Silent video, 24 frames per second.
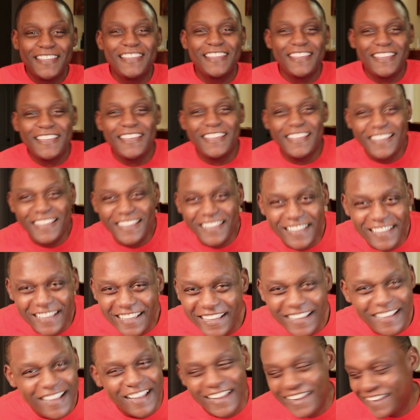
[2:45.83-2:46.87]
Snapchat,
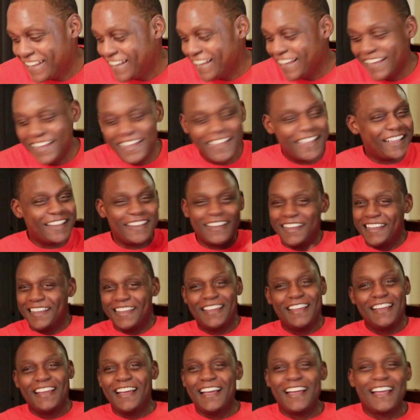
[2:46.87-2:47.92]

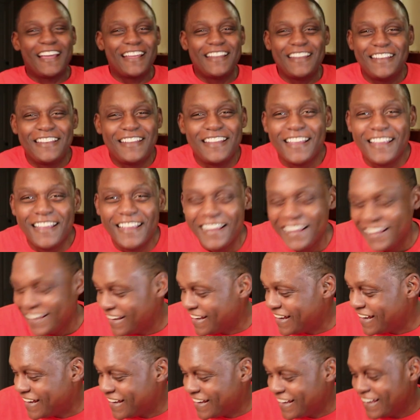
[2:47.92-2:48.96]
say
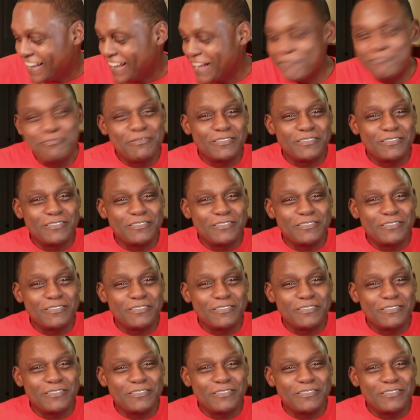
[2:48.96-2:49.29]
hello to the kinfolk.